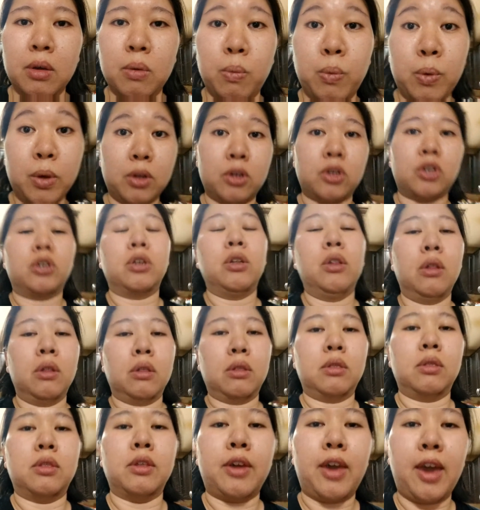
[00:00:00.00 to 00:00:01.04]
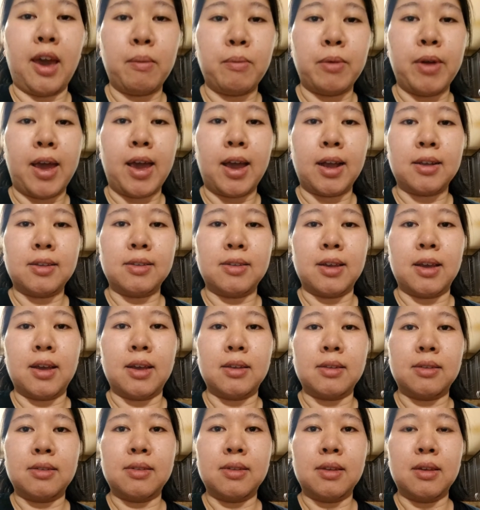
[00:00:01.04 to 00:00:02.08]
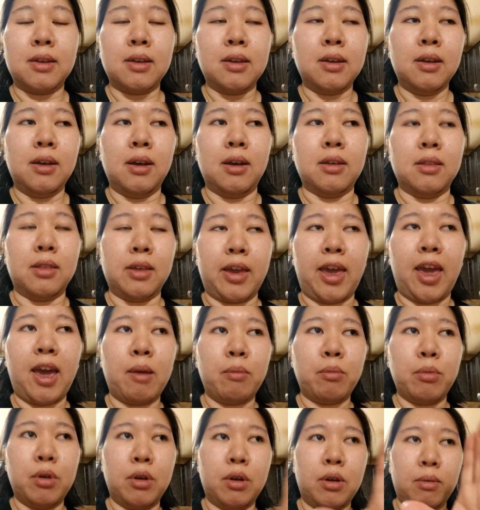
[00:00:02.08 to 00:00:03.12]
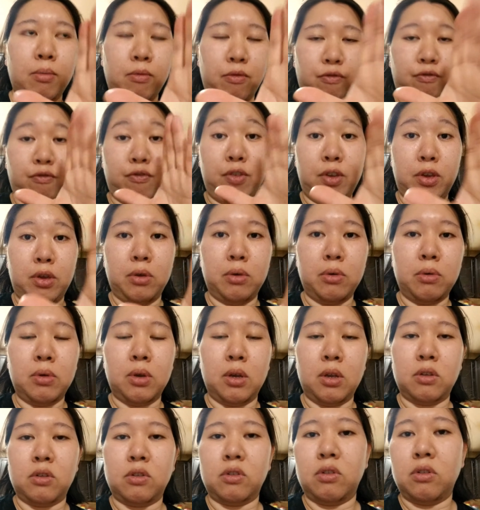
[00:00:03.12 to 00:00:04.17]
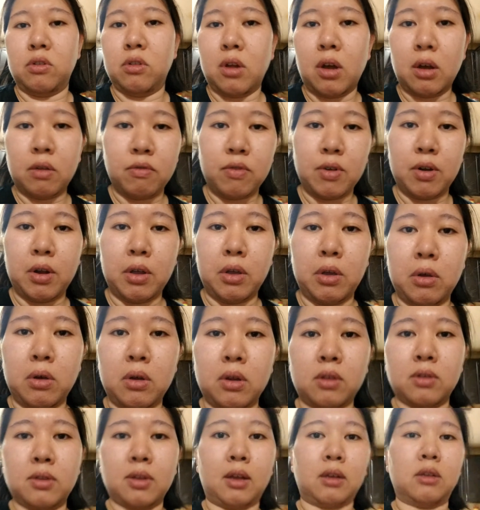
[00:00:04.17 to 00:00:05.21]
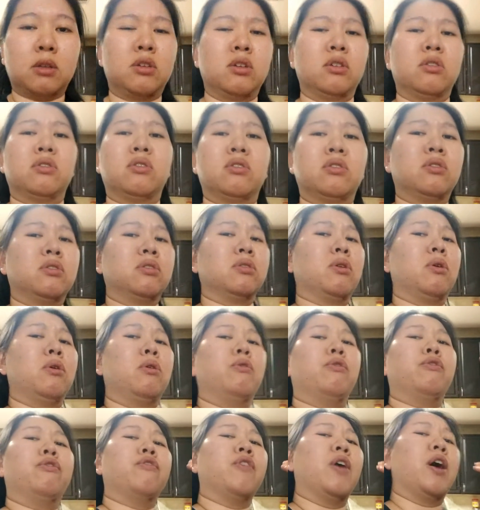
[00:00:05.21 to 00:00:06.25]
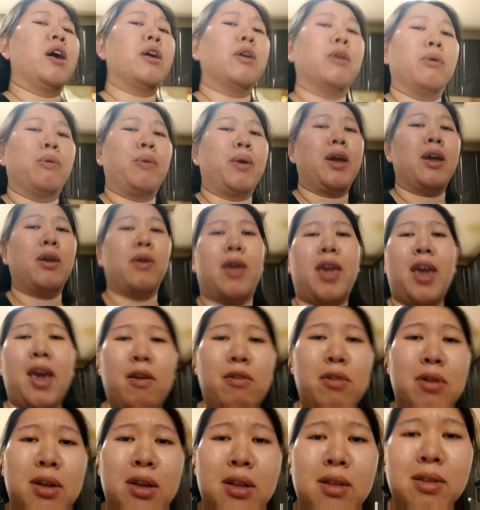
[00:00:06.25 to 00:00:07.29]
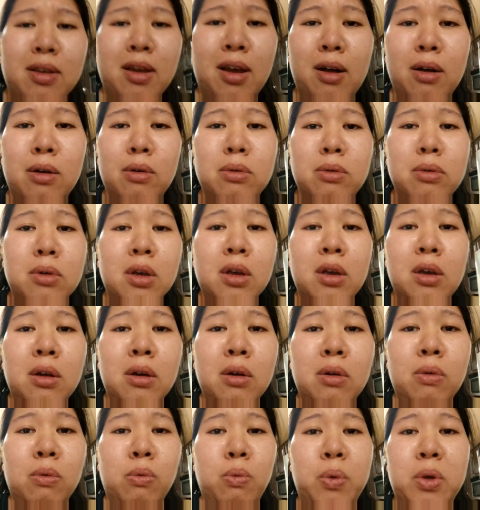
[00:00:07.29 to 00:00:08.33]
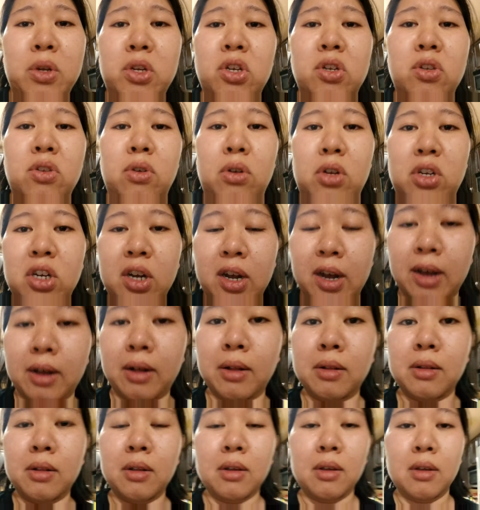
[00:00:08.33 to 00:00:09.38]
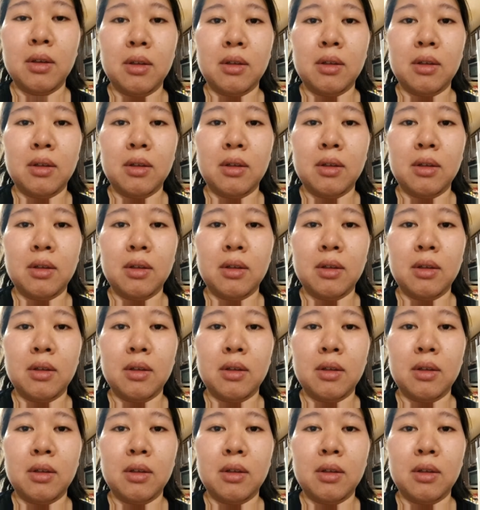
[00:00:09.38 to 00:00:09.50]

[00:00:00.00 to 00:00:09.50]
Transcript: which the camera access, the camera view is not very good. It's like just so far away, you can't really tell which is your child.